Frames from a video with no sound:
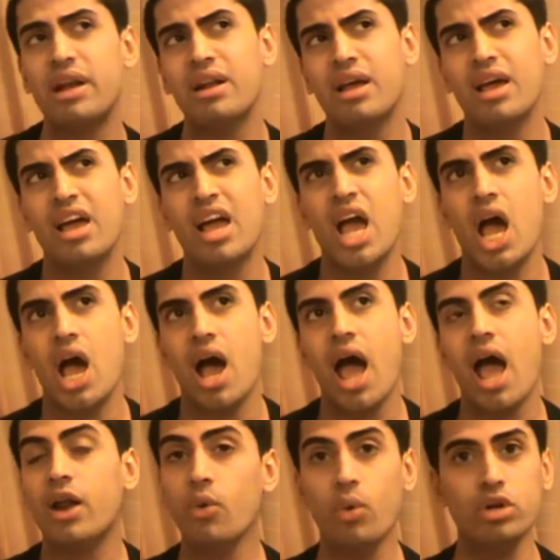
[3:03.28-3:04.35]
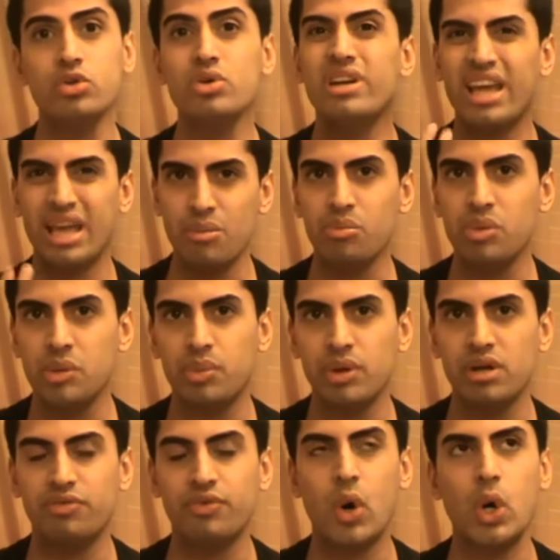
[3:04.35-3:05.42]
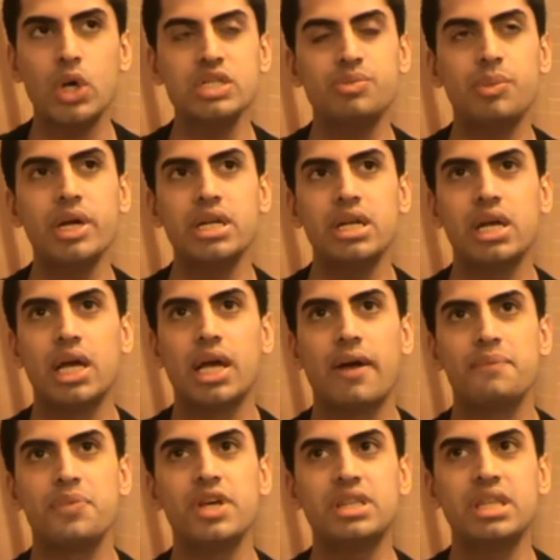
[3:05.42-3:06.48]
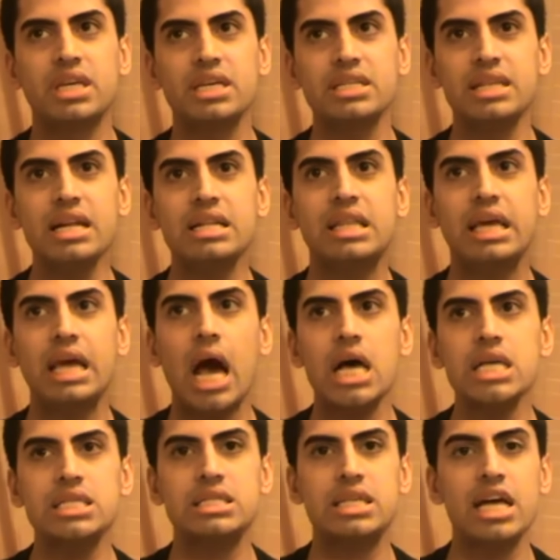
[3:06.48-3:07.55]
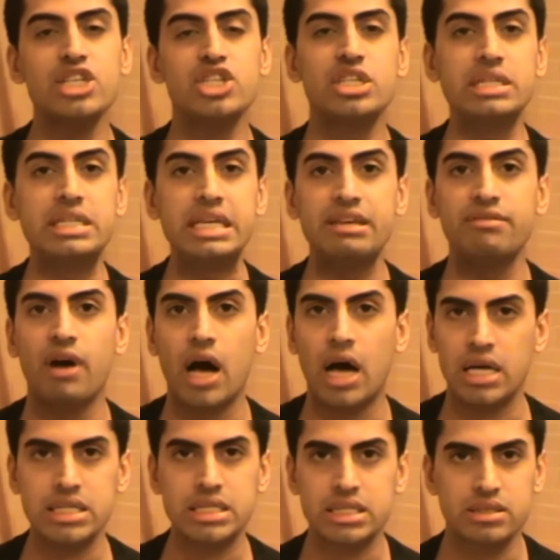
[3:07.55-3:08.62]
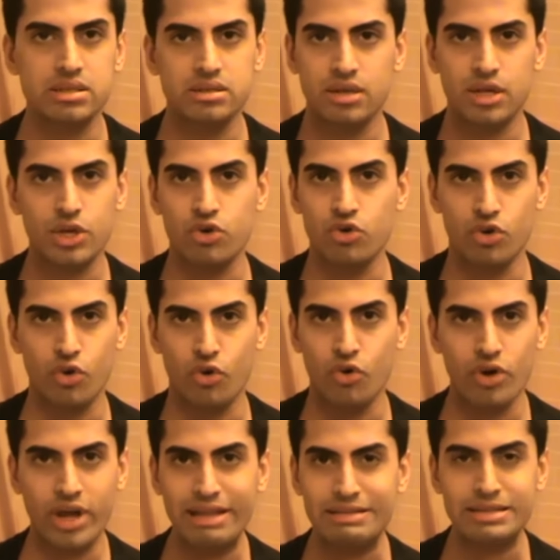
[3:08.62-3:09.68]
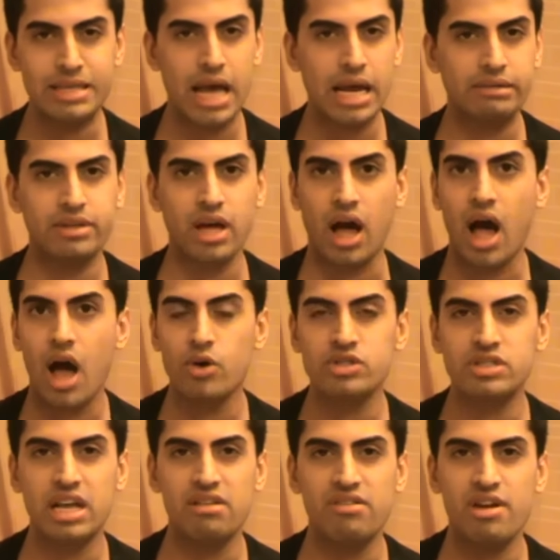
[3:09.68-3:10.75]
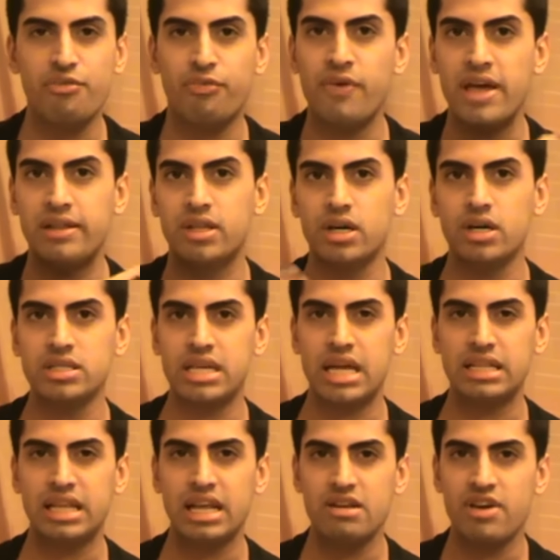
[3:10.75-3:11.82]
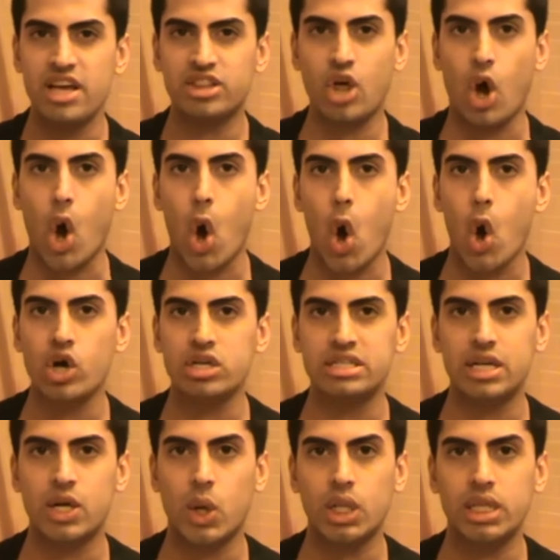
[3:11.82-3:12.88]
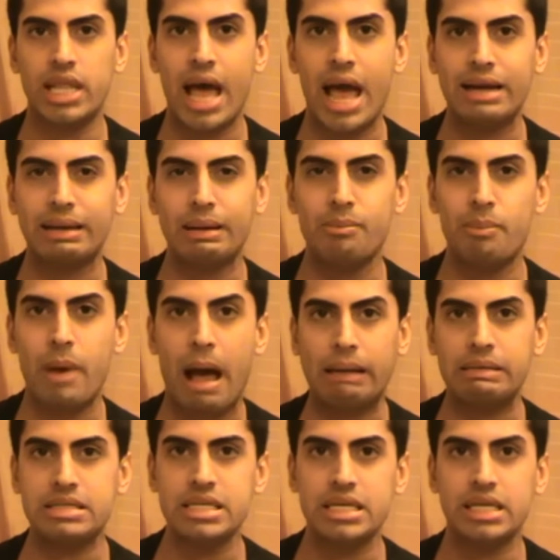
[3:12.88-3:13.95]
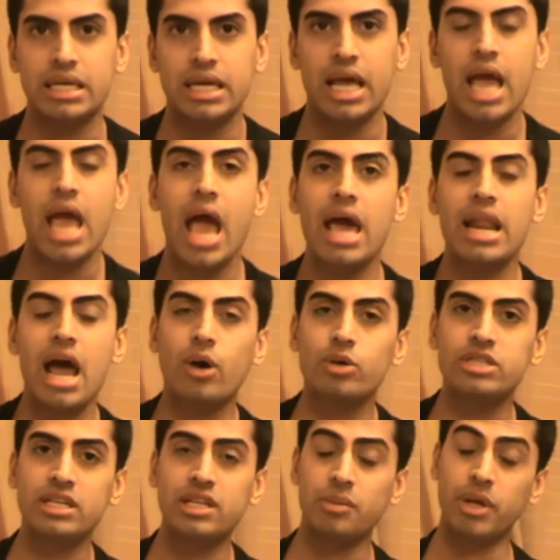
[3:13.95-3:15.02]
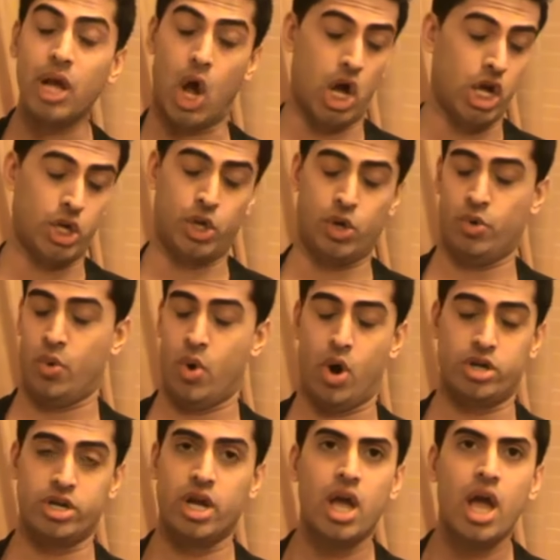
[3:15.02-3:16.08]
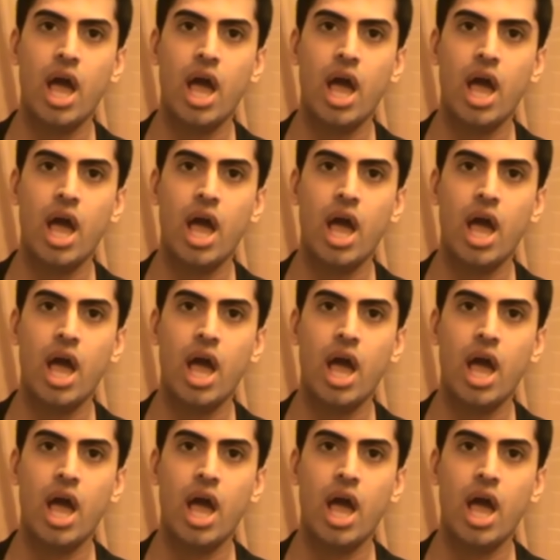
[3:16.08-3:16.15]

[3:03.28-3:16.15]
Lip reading: and I don't want to name people, of course, but the thing is that they are such divas, you know, inside the house they'll wear feathers and they'll wear thongs and all that and party, and outside they'll be, oh, you know what?